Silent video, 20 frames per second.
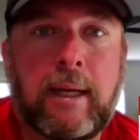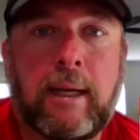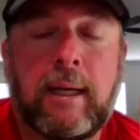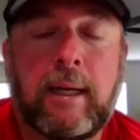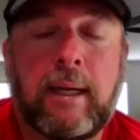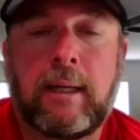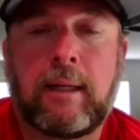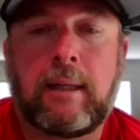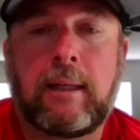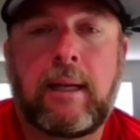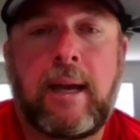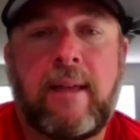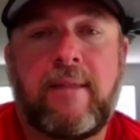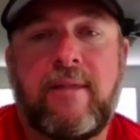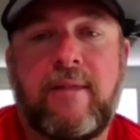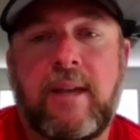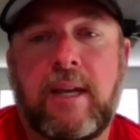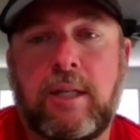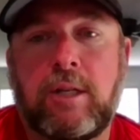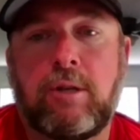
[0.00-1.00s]
And
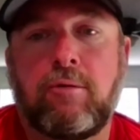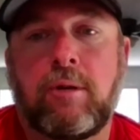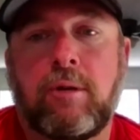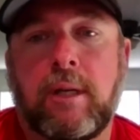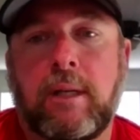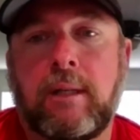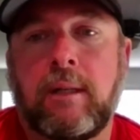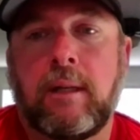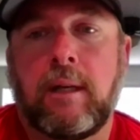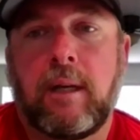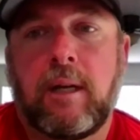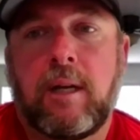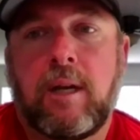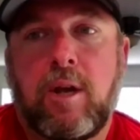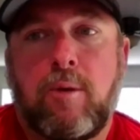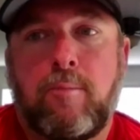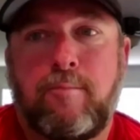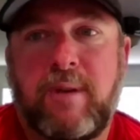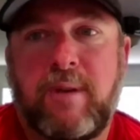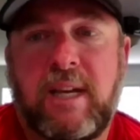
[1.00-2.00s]
then you can
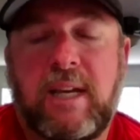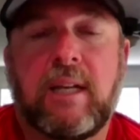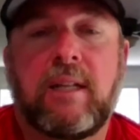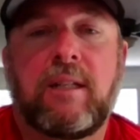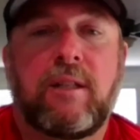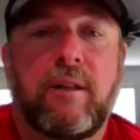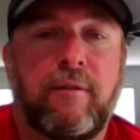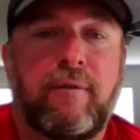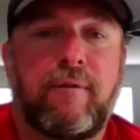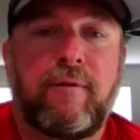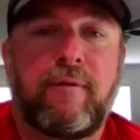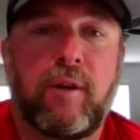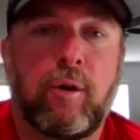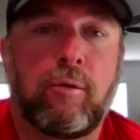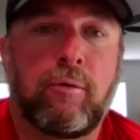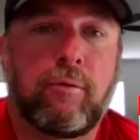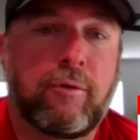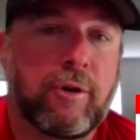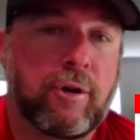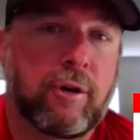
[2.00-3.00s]
begin to
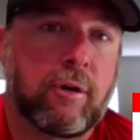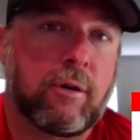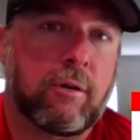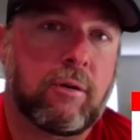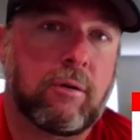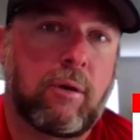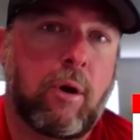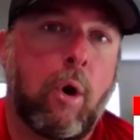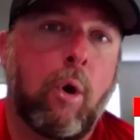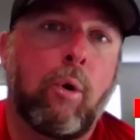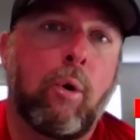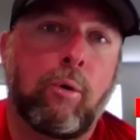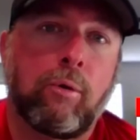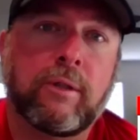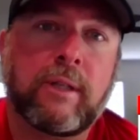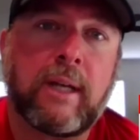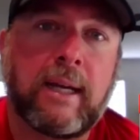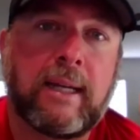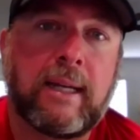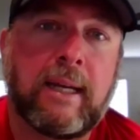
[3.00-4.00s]
fill your
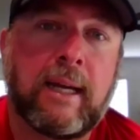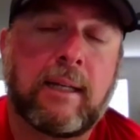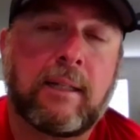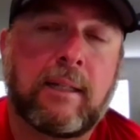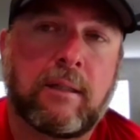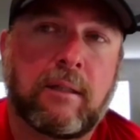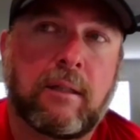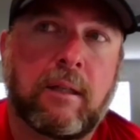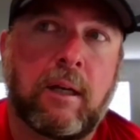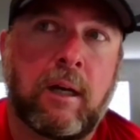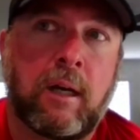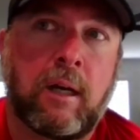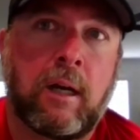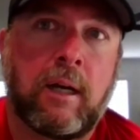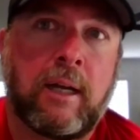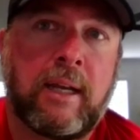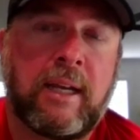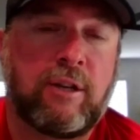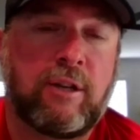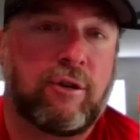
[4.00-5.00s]
holes, I guess,
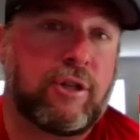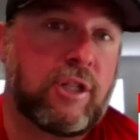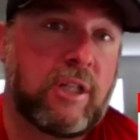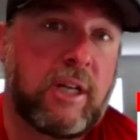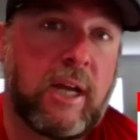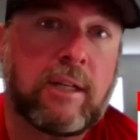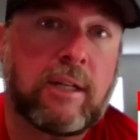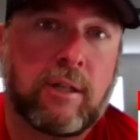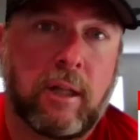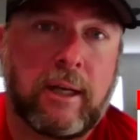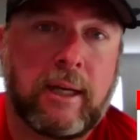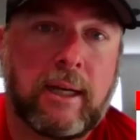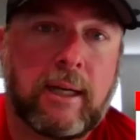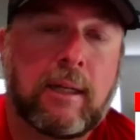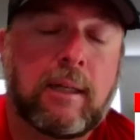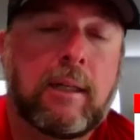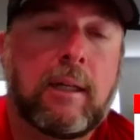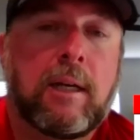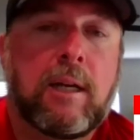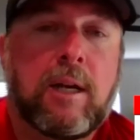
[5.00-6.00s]
in your scheduling
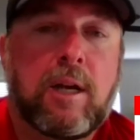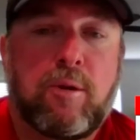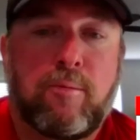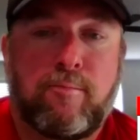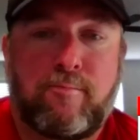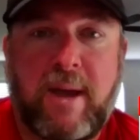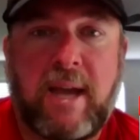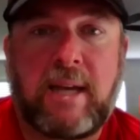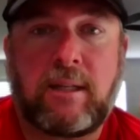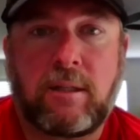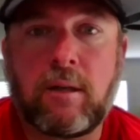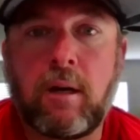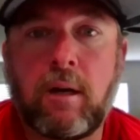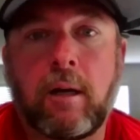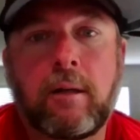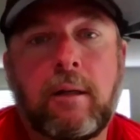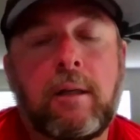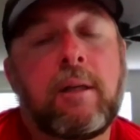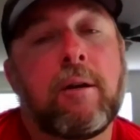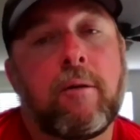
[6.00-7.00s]
based
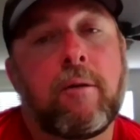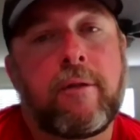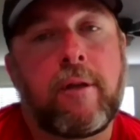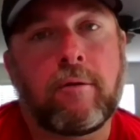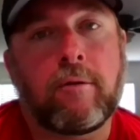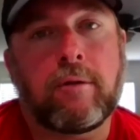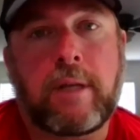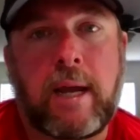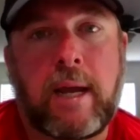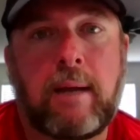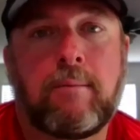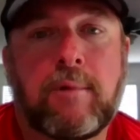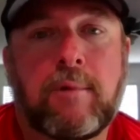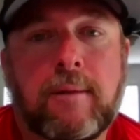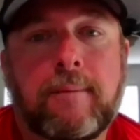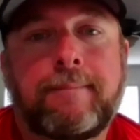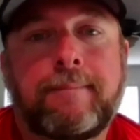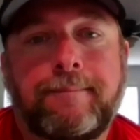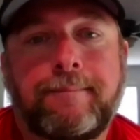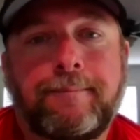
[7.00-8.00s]
on, you know, those names.